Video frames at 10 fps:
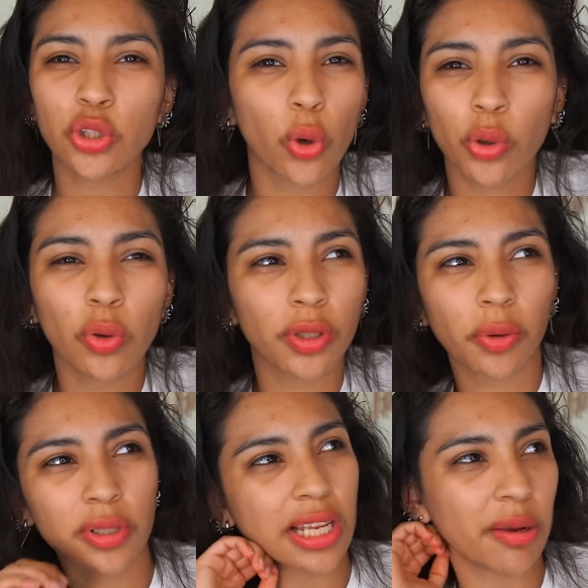In total,
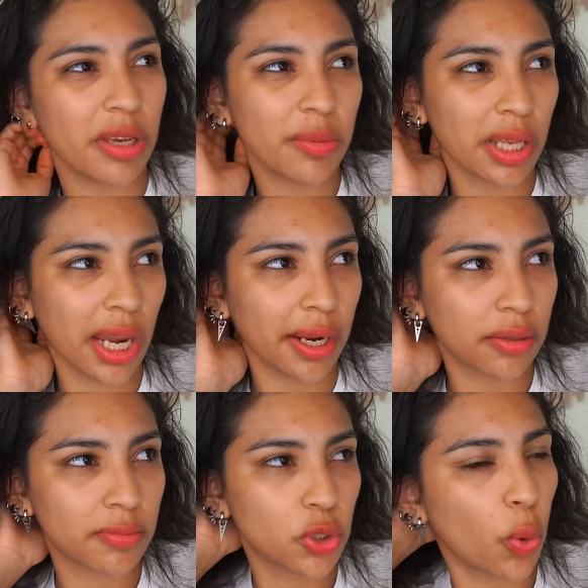there was like maybe
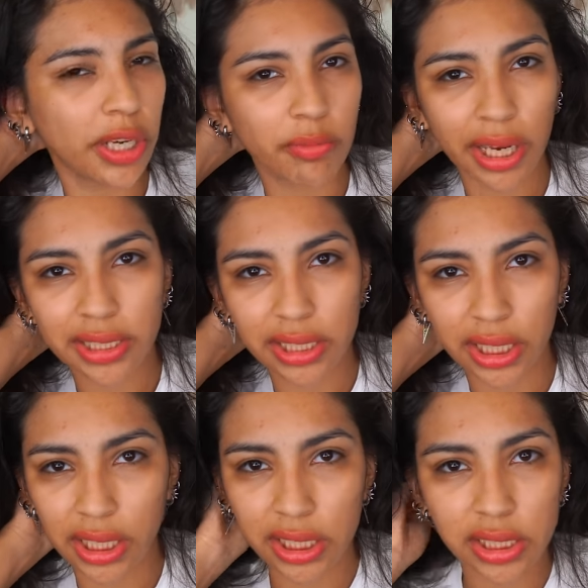like 20
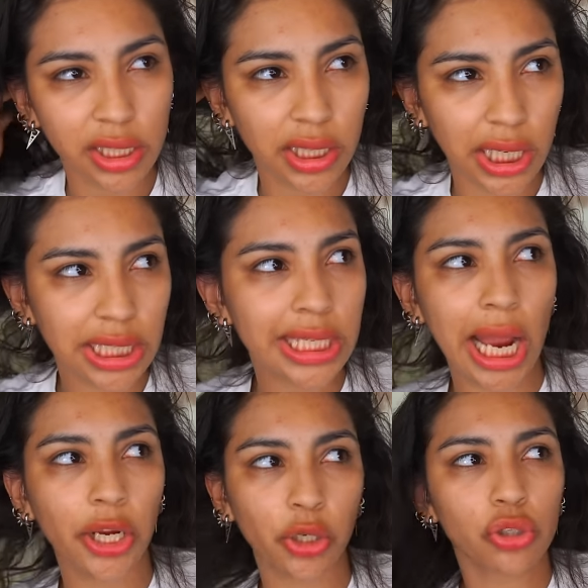Mexicans in the
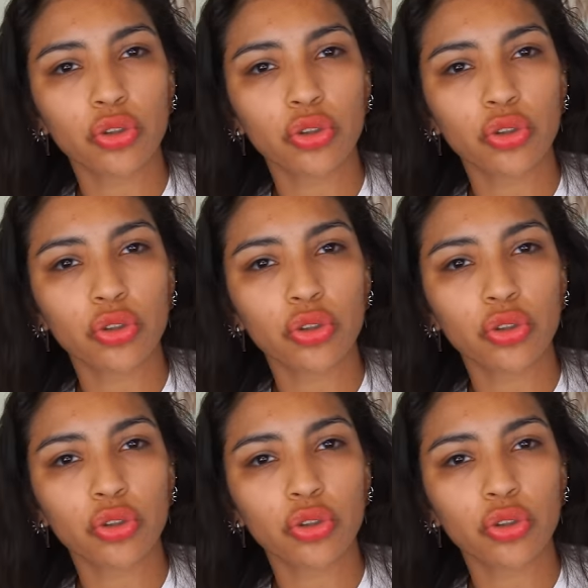entire